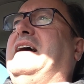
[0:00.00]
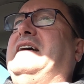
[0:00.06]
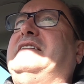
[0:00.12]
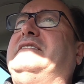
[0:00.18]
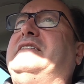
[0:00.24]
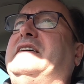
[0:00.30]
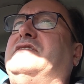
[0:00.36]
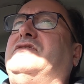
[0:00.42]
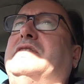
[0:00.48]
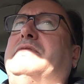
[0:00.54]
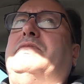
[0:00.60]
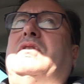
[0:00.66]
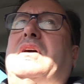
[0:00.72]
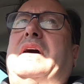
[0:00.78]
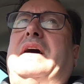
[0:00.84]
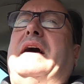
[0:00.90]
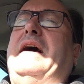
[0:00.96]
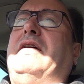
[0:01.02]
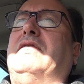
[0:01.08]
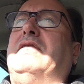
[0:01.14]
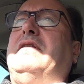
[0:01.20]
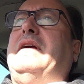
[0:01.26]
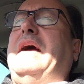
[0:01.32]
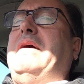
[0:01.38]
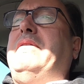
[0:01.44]
I said to him, how,
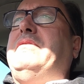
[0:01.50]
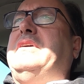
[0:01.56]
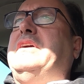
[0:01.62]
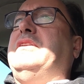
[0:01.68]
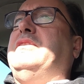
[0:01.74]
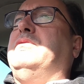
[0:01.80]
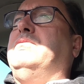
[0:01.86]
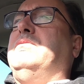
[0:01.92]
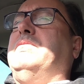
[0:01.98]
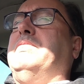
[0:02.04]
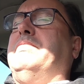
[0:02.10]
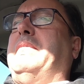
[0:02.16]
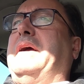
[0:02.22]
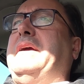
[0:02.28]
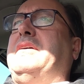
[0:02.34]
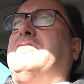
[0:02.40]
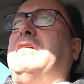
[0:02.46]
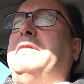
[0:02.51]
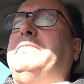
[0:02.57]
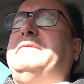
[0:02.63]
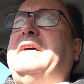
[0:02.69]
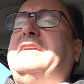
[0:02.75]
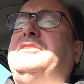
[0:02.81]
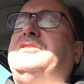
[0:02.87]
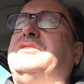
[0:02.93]
how can you make
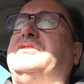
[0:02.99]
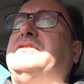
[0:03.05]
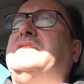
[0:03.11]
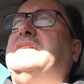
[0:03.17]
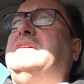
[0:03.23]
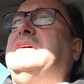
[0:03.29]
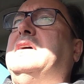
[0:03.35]
chrome dentures